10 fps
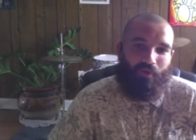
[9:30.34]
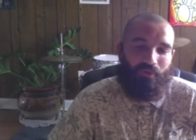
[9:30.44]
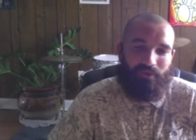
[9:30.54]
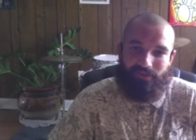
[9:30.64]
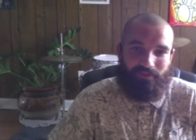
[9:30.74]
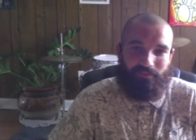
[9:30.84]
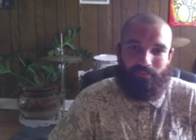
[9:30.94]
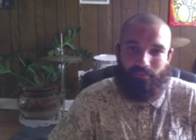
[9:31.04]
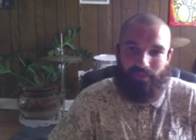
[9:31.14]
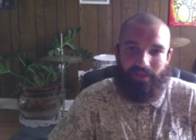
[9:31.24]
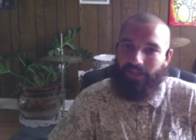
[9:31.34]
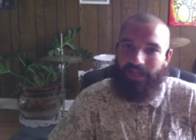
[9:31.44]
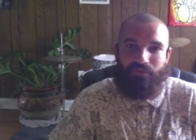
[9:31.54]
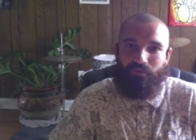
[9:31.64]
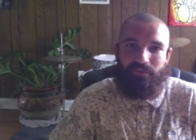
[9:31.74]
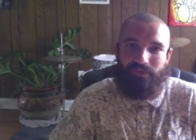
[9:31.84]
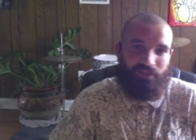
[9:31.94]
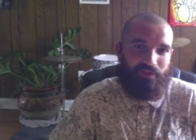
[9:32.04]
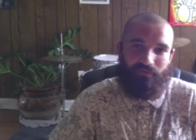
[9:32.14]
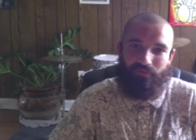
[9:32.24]
was to be a classical
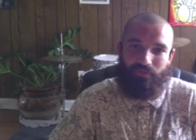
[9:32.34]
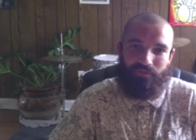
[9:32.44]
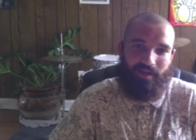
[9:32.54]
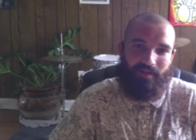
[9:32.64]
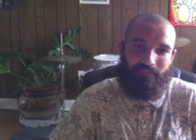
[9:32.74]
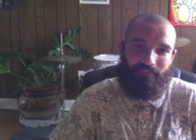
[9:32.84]
musician full time.